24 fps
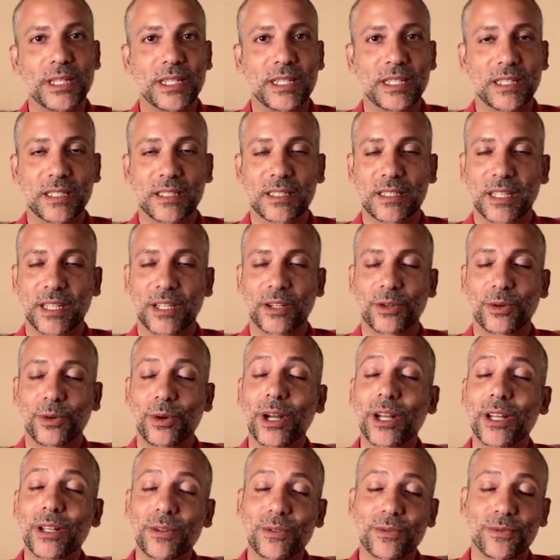can take
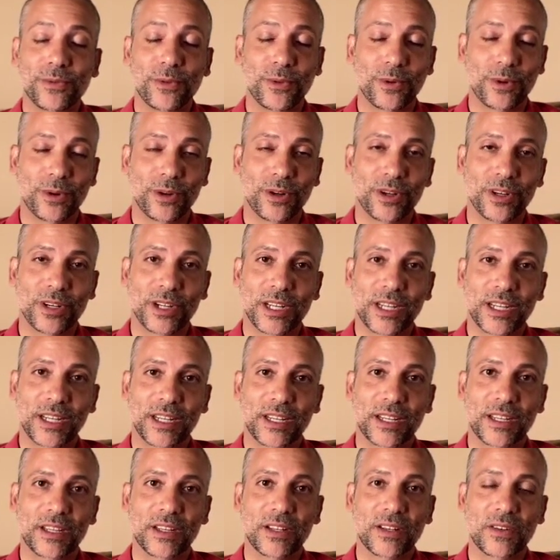credit for
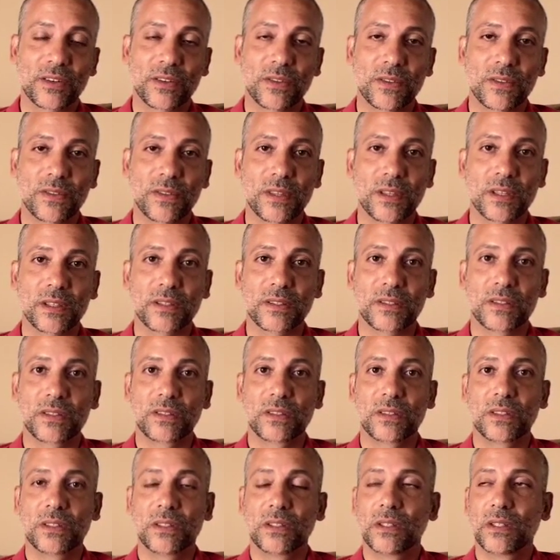in this